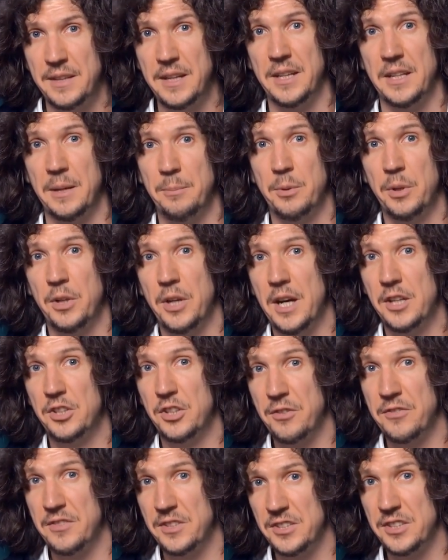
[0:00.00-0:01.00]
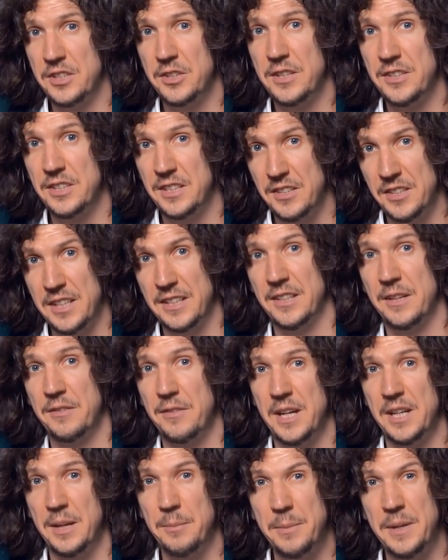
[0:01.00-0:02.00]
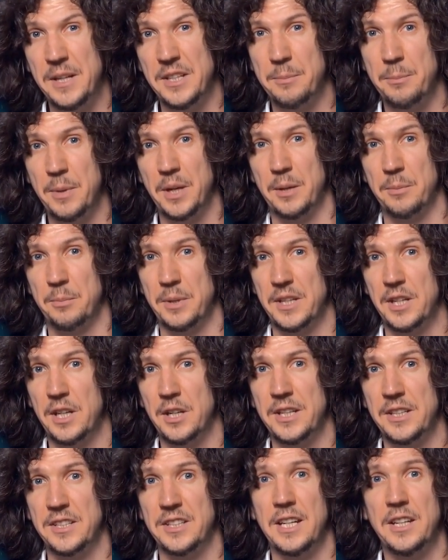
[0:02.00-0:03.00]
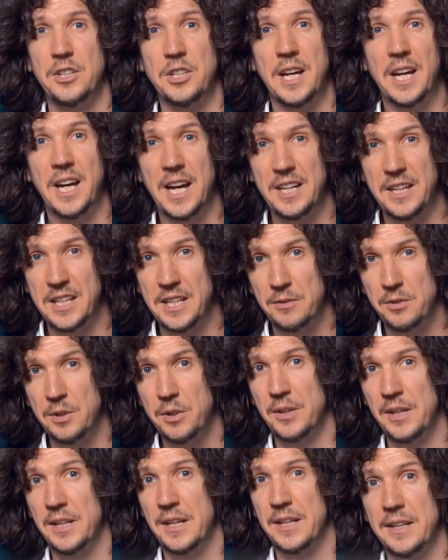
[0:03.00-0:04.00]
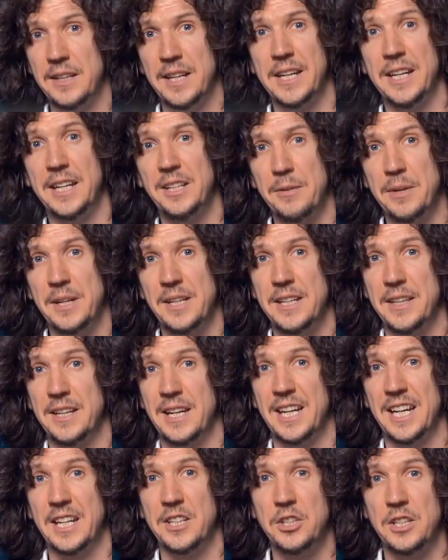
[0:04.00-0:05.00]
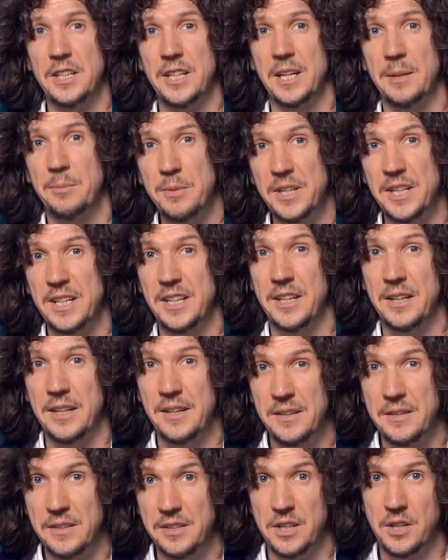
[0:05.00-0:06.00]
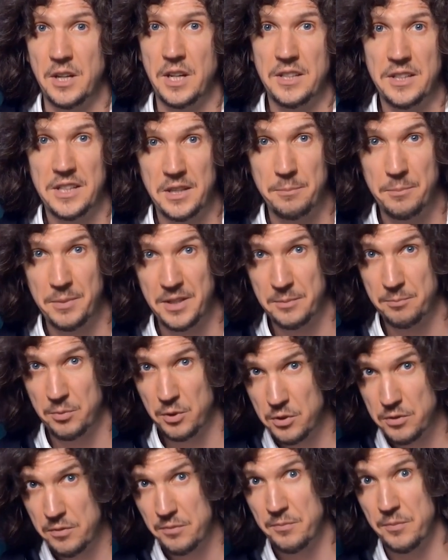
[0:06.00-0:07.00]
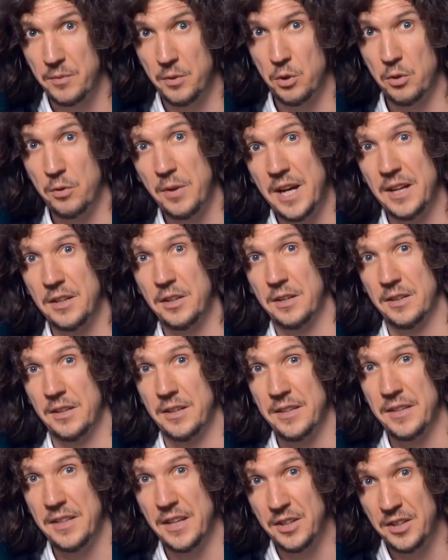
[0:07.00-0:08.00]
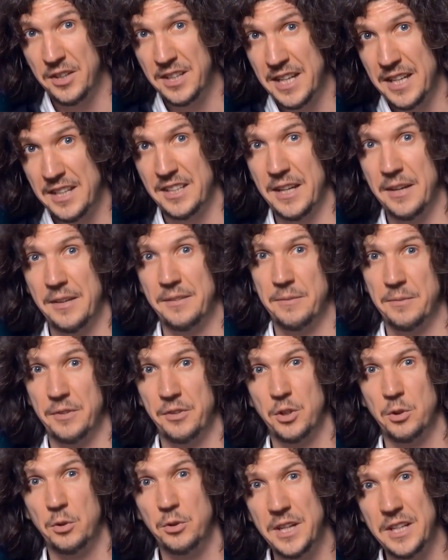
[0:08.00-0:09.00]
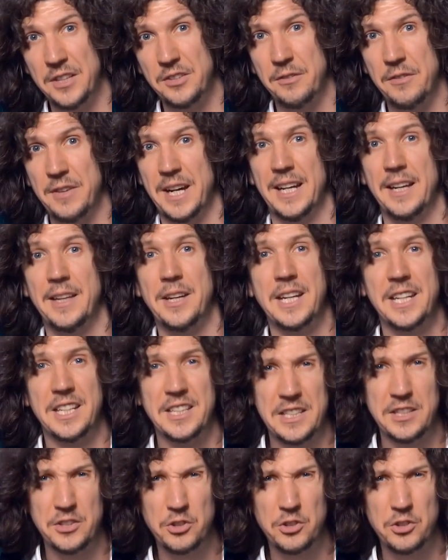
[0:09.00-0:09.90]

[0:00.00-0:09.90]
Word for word: The production facilities and development department are at such a high level that even in the H&M League, there are their people, or rather their lady, known as Fat Lady.